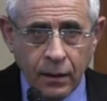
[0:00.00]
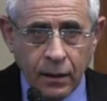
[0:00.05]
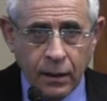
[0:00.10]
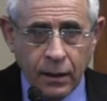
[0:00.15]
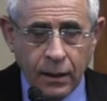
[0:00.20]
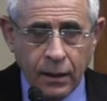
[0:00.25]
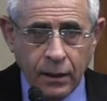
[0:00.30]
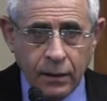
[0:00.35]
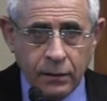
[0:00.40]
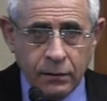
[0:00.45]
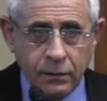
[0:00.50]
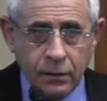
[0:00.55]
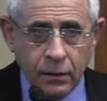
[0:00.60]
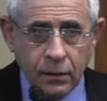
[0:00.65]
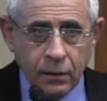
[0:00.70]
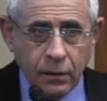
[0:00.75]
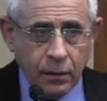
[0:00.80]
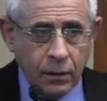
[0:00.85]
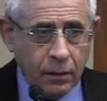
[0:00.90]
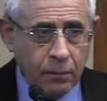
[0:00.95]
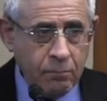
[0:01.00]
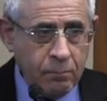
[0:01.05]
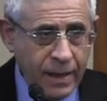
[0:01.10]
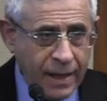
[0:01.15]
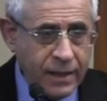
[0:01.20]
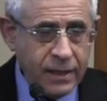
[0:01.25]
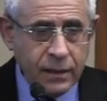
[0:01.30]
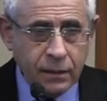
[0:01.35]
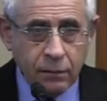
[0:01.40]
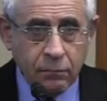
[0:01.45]
and
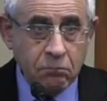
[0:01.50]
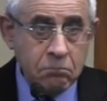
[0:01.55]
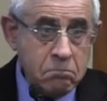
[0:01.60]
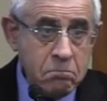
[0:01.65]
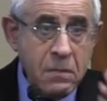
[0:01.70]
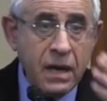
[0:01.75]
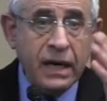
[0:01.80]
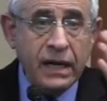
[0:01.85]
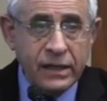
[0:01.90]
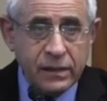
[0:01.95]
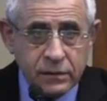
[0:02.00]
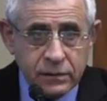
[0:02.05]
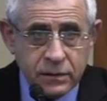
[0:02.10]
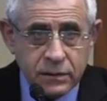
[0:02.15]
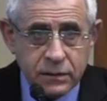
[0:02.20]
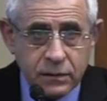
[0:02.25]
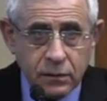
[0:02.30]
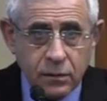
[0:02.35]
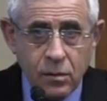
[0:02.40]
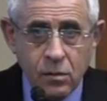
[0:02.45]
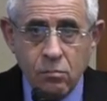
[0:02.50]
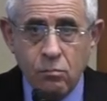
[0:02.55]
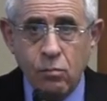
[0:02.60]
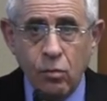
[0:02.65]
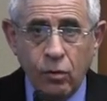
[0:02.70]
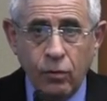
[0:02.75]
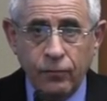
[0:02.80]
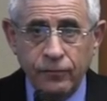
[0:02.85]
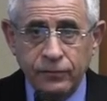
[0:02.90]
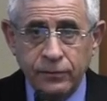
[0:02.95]
many millions
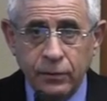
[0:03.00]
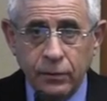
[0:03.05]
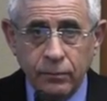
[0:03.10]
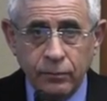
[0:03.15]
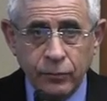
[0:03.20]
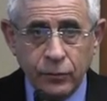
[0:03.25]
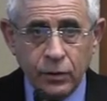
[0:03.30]
moved